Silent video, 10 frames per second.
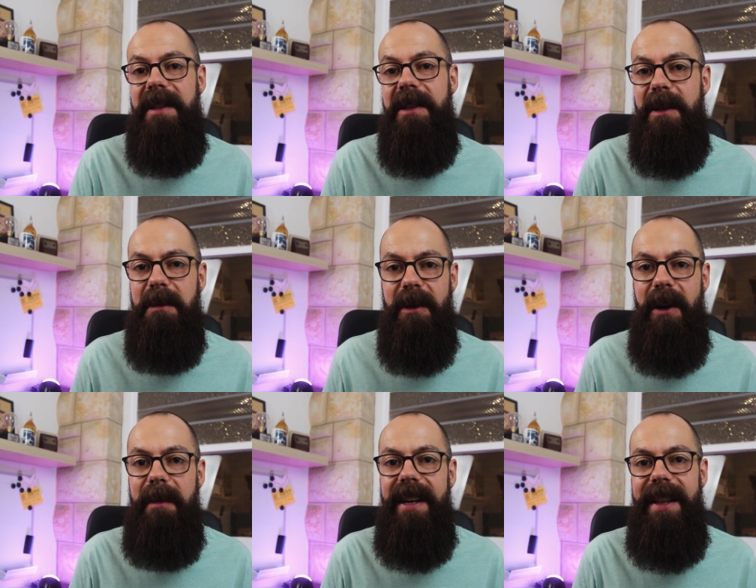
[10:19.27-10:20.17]
to
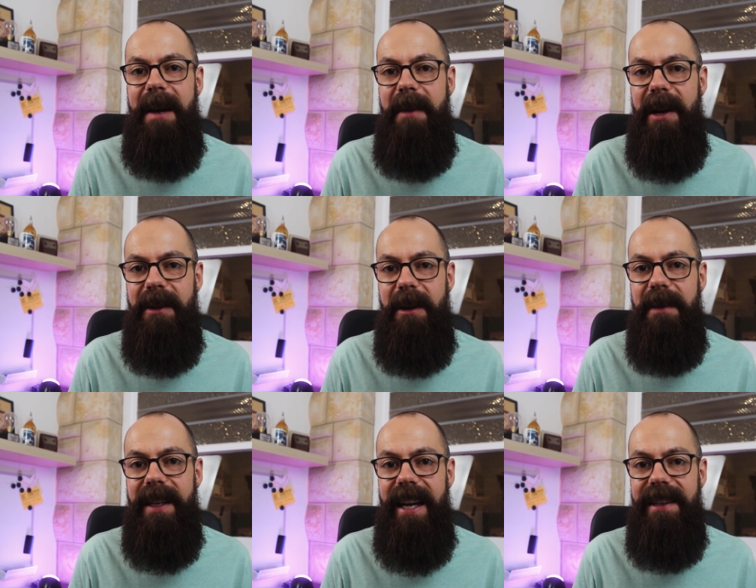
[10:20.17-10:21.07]
subscribe and hit that bell
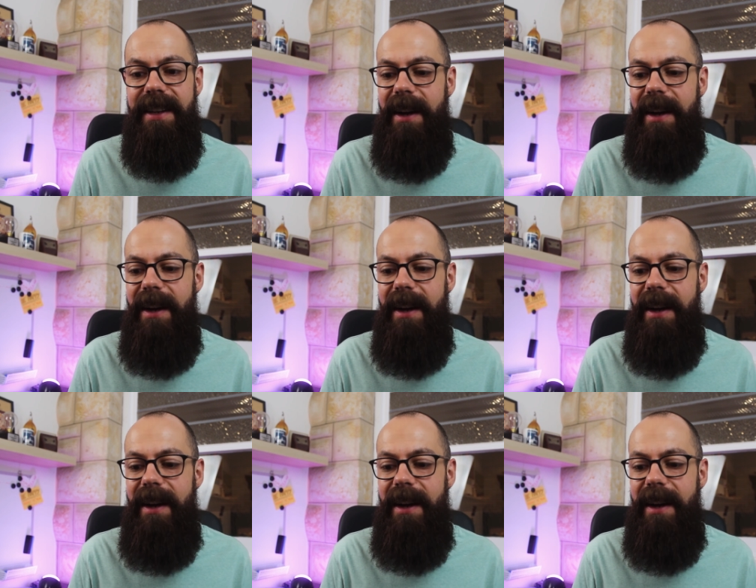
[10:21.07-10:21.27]
notification.